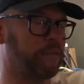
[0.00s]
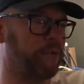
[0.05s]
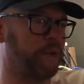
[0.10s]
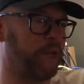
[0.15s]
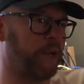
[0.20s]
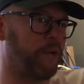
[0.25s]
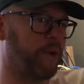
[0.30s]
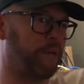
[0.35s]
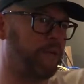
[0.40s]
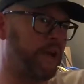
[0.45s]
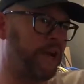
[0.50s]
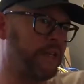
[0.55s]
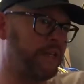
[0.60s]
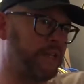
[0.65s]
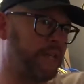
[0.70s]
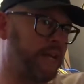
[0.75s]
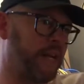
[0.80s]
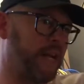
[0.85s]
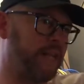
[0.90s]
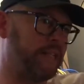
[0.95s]
probably around
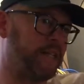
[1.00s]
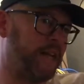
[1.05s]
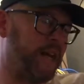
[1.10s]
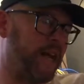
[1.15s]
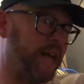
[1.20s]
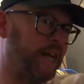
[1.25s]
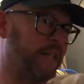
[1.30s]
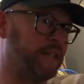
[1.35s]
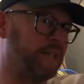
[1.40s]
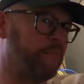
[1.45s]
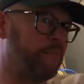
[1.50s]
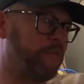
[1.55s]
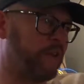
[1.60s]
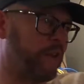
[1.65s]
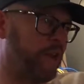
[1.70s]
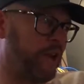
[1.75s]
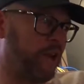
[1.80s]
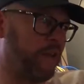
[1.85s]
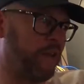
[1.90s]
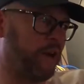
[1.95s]
1988, something like